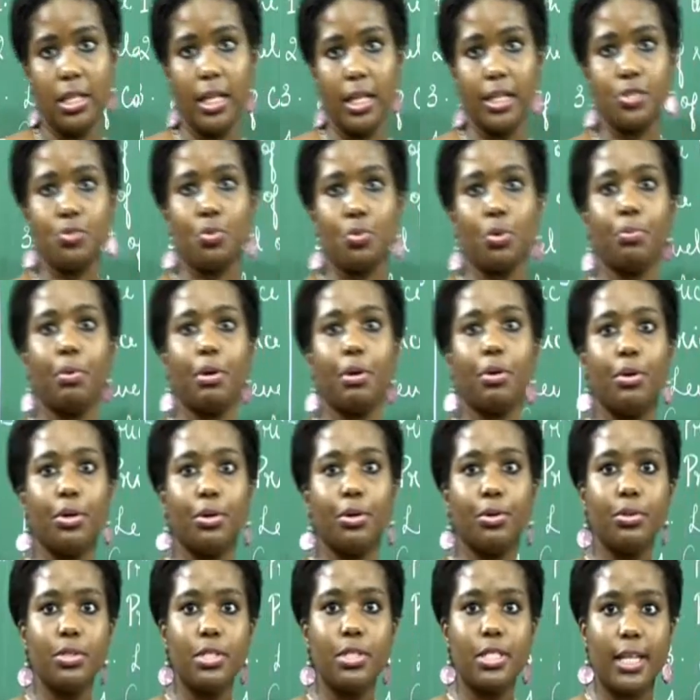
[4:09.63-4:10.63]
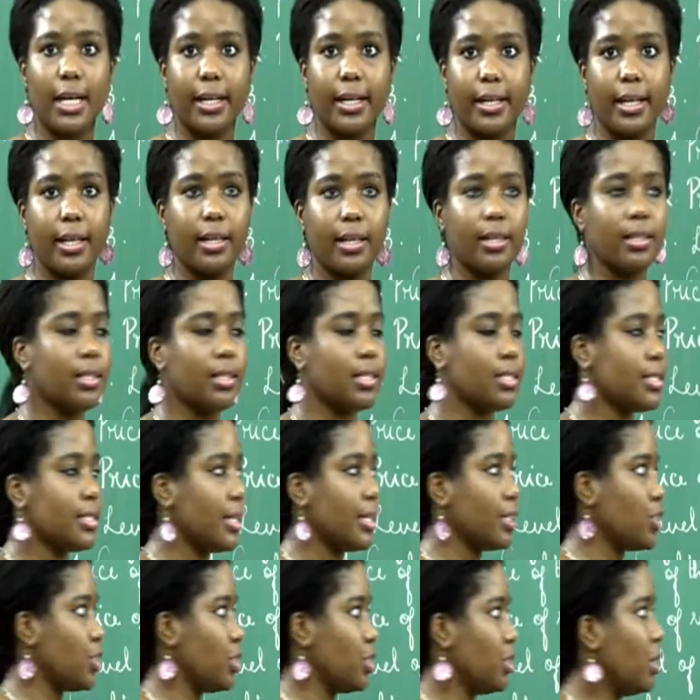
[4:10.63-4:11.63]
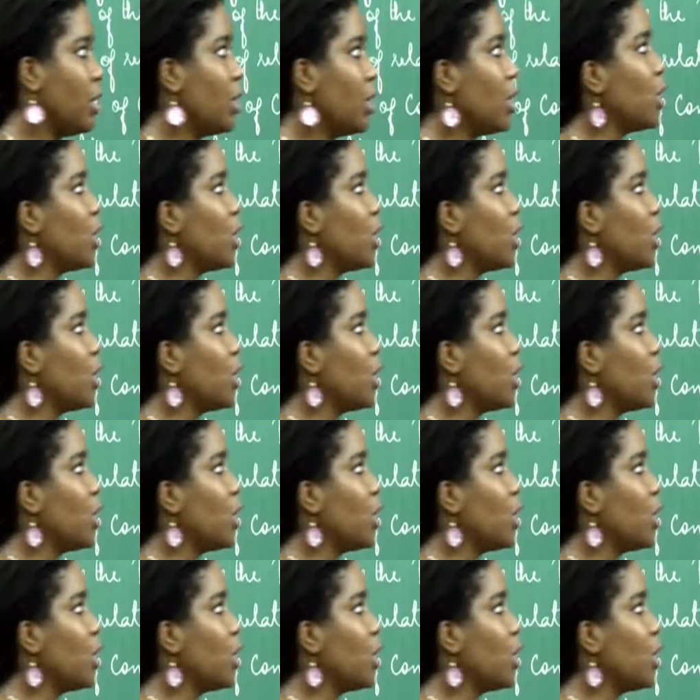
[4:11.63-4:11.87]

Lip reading: That is what we are going to study in this session.